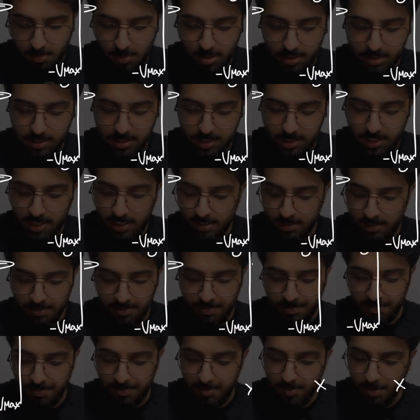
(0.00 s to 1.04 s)
once again,
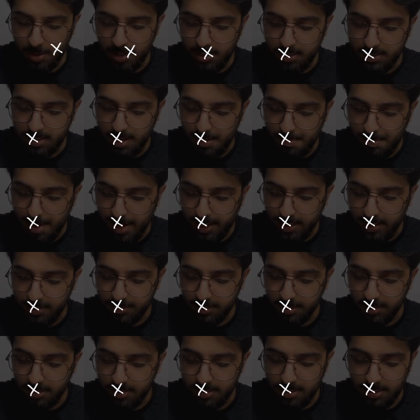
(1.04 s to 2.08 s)
where it's at max
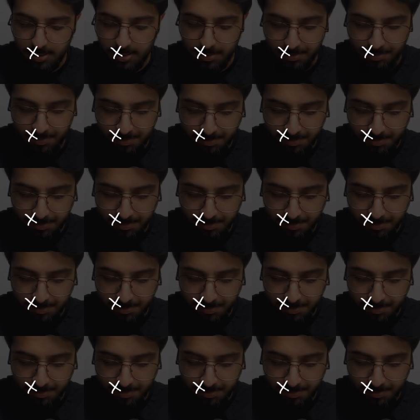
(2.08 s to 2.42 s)
velocity.